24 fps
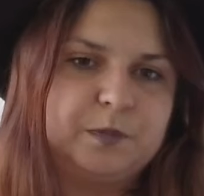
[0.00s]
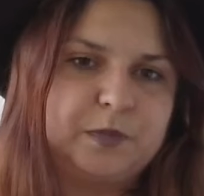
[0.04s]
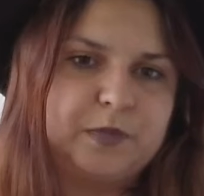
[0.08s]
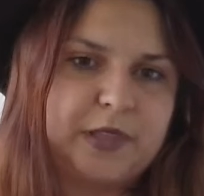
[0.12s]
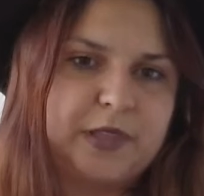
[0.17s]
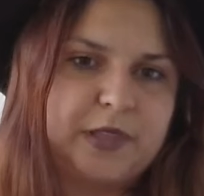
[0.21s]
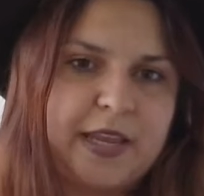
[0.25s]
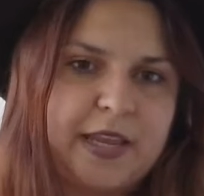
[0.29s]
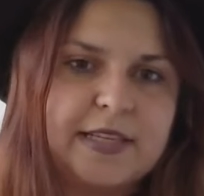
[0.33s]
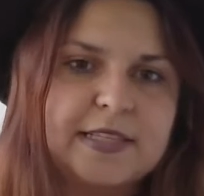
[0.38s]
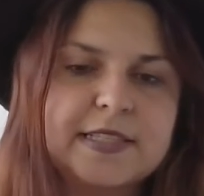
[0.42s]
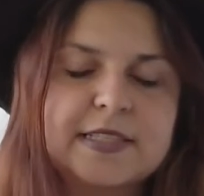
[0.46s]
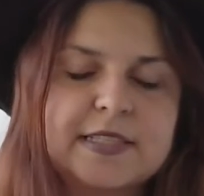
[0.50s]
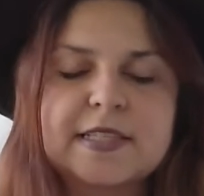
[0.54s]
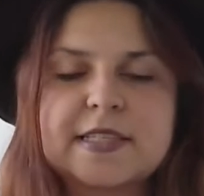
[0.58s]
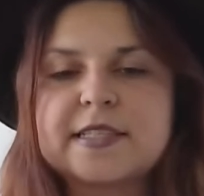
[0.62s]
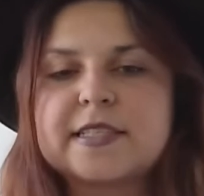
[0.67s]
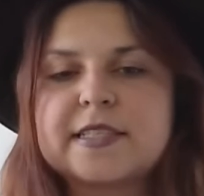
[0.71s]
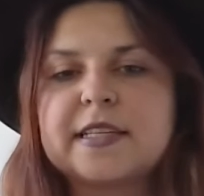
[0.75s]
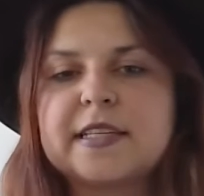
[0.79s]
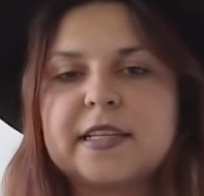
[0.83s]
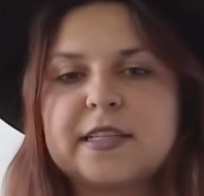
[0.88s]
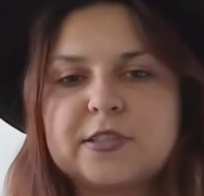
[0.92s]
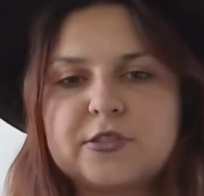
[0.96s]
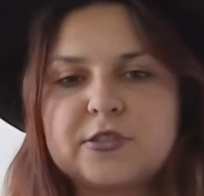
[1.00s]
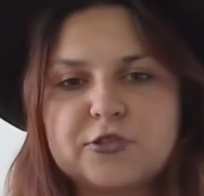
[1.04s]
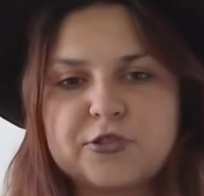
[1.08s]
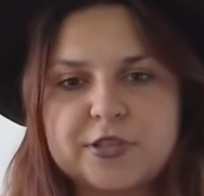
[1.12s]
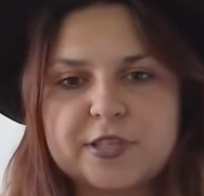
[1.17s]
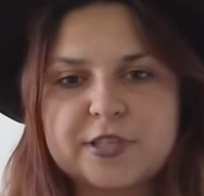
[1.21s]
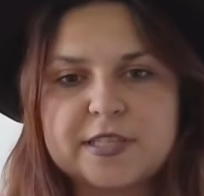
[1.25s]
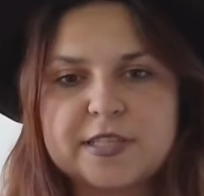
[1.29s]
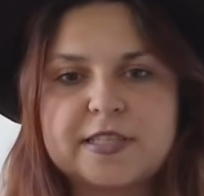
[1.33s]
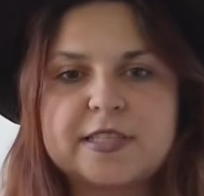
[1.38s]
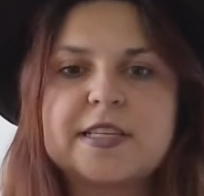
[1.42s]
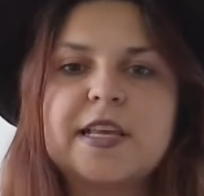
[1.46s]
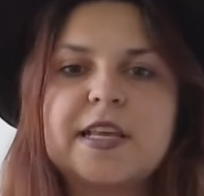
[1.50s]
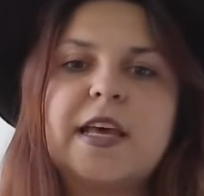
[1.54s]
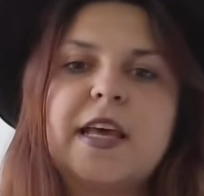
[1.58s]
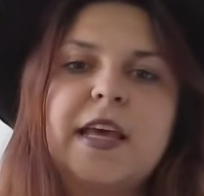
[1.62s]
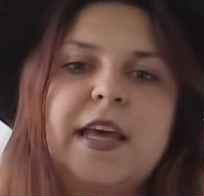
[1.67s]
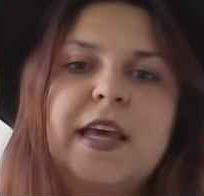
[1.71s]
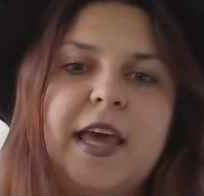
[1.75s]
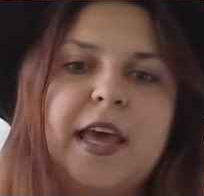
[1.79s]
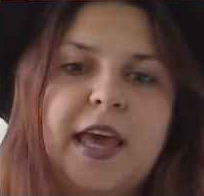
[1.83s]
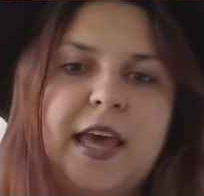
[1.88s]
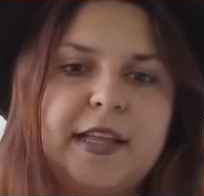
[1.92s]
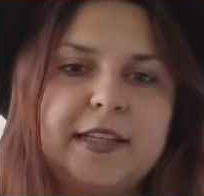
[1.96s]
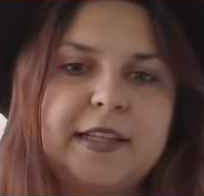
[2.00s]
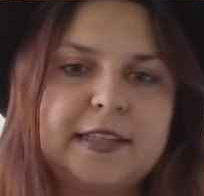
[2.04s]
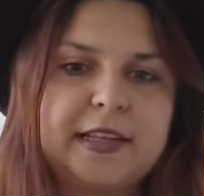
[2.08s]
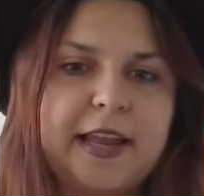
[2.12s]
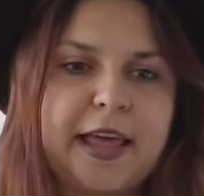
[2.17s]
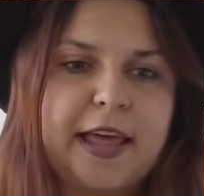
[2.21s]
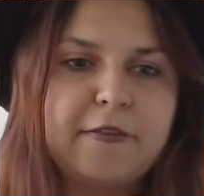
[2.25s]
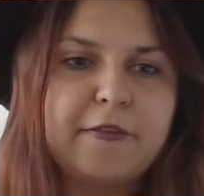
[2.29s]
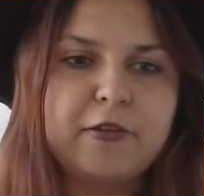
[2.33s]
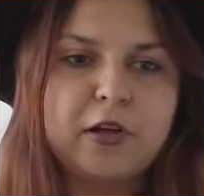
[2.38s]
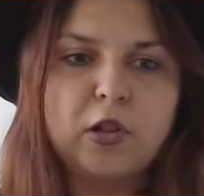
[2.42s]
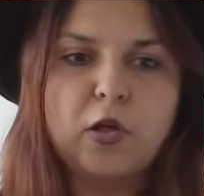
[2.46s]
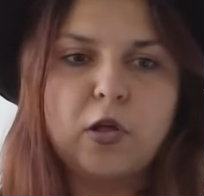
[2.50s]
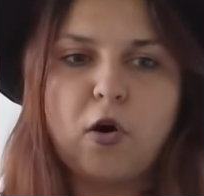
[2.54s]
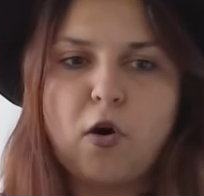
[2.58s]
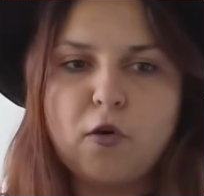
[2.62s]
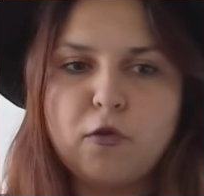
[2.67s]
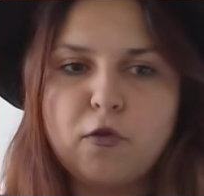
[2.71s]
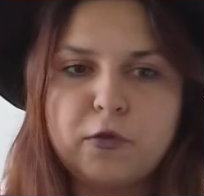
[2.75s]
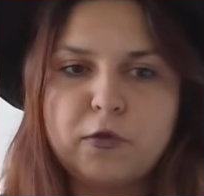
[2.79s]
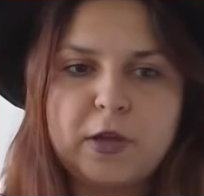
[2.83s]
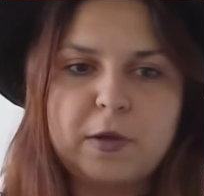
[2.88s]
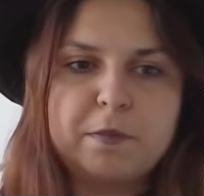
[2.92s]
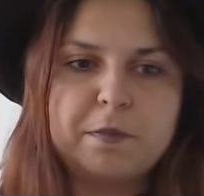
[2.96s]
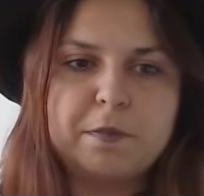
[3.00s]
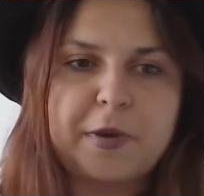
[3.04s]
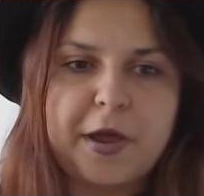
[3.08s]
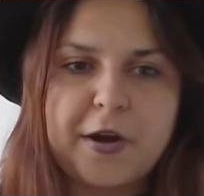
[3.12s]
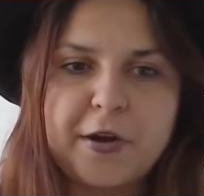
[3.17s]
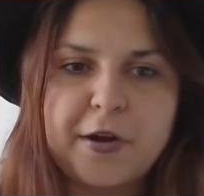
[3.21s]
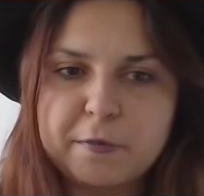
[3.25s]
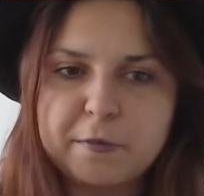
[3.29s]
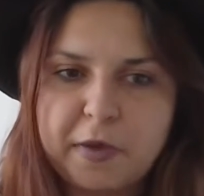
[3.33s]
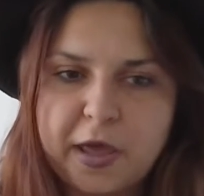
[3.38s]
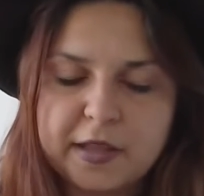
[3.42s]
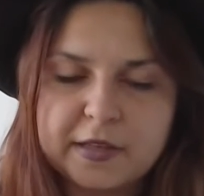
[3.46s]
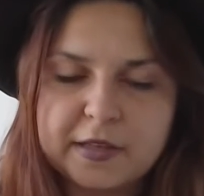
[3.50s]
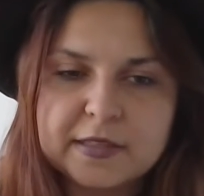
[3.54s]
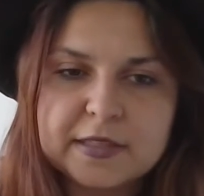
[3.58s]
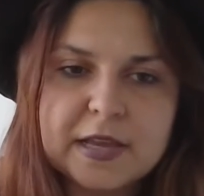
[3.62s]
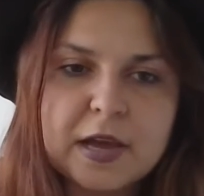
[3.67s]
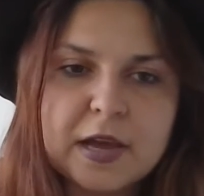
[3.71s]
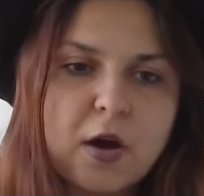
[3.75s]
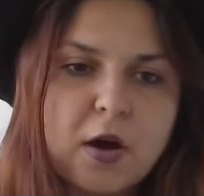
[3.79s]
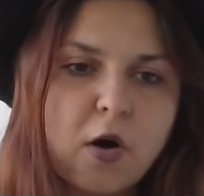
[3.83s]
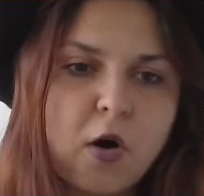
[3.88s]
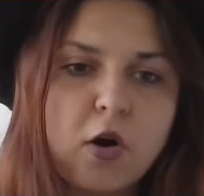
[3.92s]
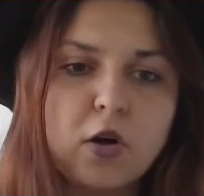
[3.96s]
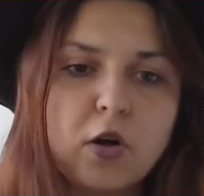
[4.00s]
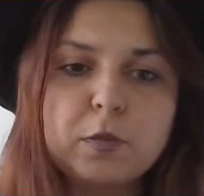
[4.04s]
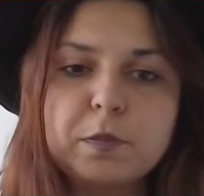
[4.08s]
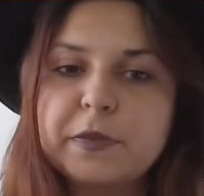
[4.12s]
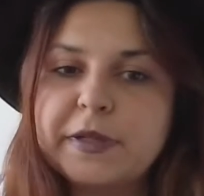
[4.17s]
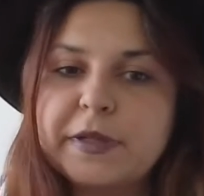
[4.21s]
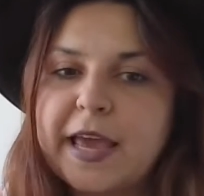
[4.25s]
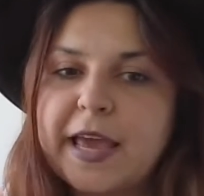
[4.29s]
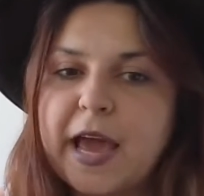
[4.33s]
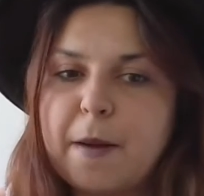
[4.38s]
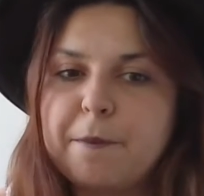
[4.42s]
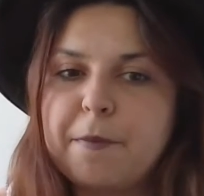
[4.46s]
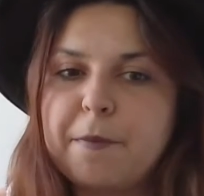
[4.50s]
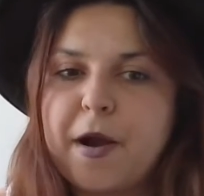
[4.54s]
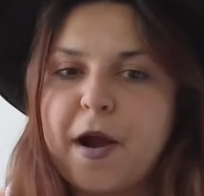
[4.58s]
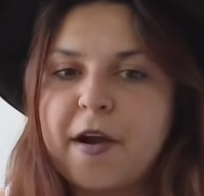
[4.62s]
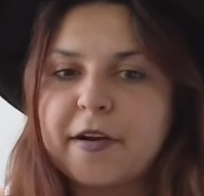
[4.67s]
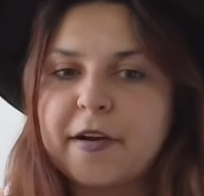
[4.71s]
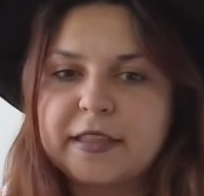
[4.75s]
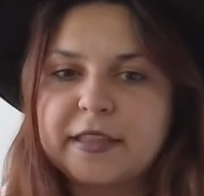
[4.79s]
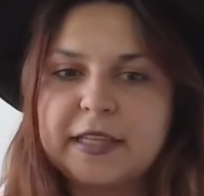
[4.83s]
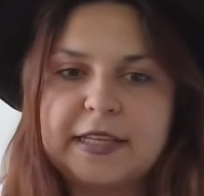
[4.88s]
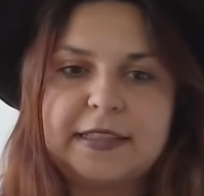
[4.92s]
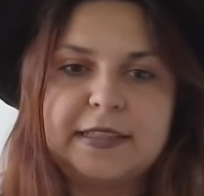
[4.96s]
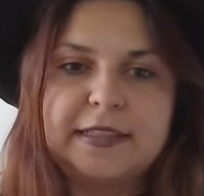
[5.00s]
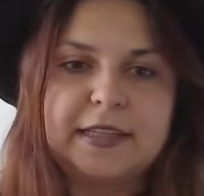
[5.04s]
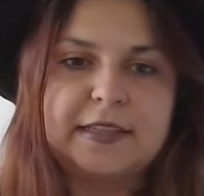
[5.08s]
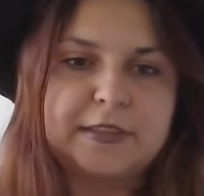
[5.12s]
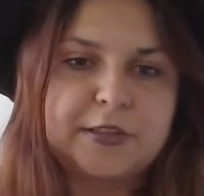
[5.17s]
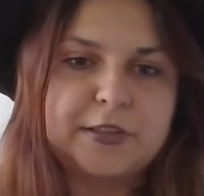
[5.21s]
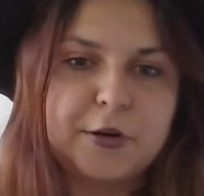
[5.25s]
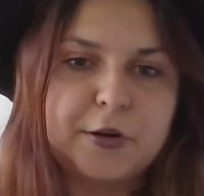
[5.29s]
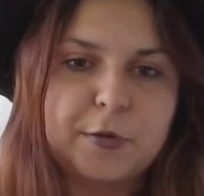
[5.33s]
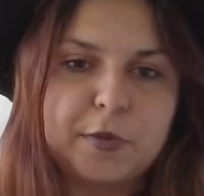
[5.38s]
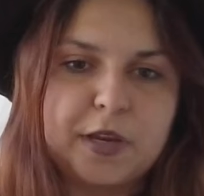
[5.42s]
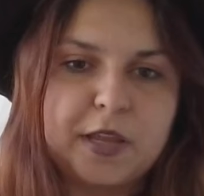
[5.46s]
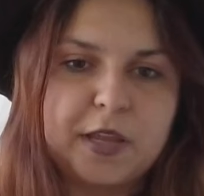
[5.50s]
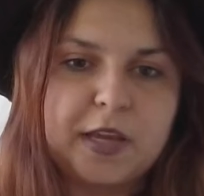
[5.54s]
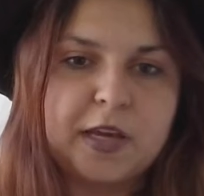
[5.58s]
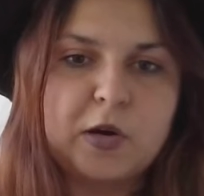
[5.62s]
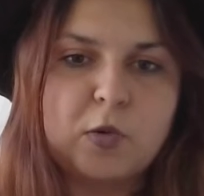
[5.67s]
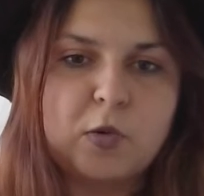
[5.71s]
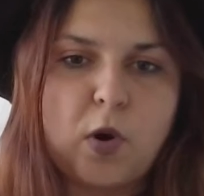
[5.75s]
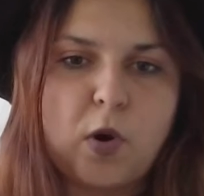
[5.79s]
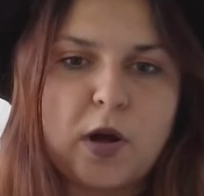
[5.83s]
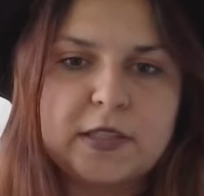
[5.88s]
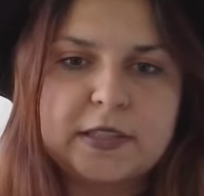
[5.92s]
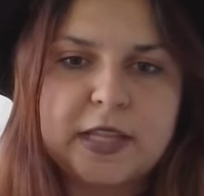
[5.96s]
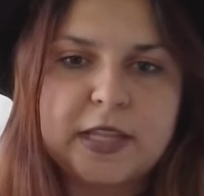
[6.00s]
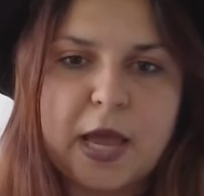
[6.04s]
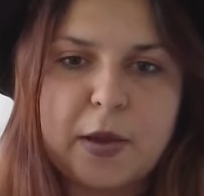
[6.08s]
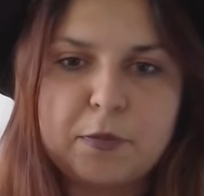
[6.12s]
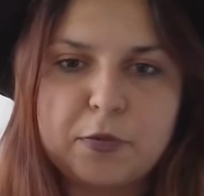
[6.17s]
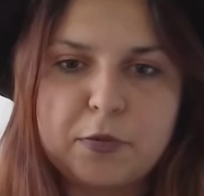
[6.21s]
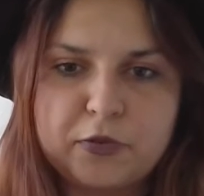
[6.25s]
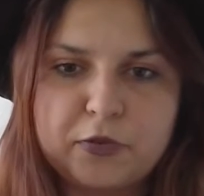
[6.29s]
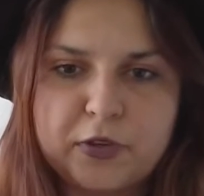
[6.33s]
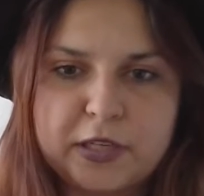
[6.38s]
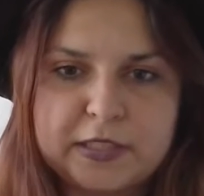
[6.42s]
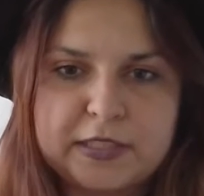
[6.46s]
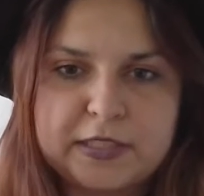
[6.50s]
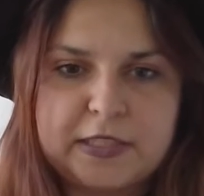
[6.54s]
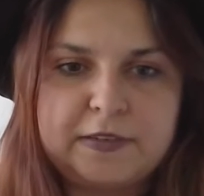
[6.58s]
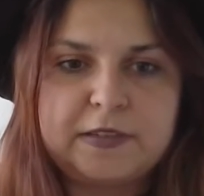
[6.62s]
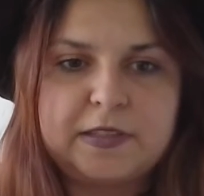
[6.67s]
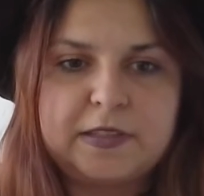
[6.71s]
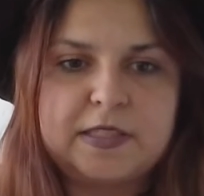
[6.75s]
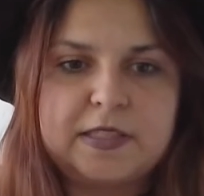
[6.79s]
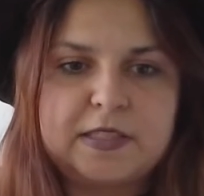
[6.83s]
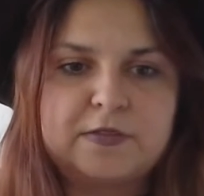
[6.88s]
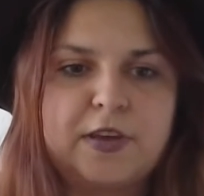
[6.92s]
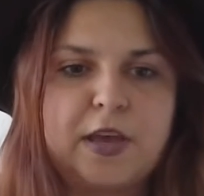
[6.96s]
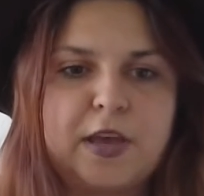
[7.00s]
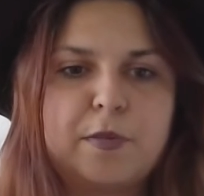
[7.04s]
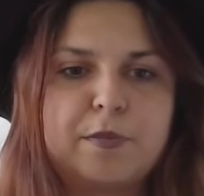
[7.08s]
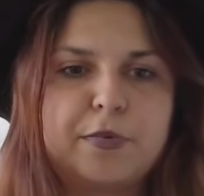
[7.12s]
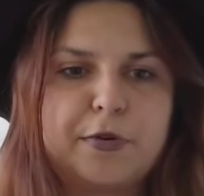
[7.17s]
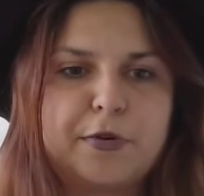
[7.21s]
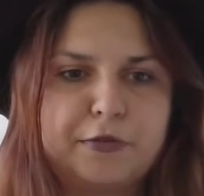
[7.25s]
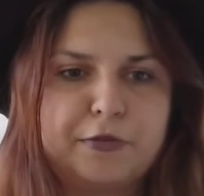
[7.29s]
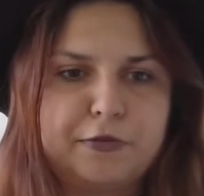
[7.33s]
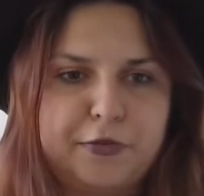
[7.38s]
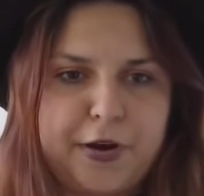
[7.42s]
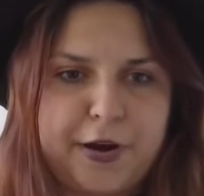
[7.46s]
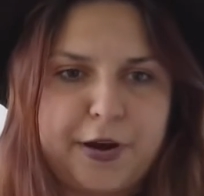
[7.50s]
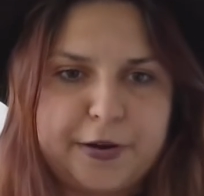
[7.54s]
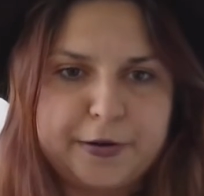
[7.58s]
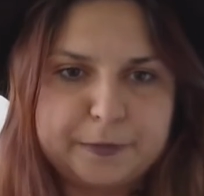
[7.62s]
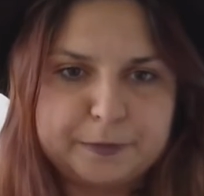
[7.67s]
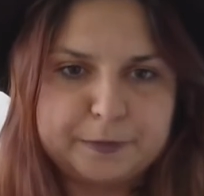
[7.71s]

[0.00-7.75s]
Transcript: tastes, interests, and level of impairment all play a part in determining what type of activities they prefer.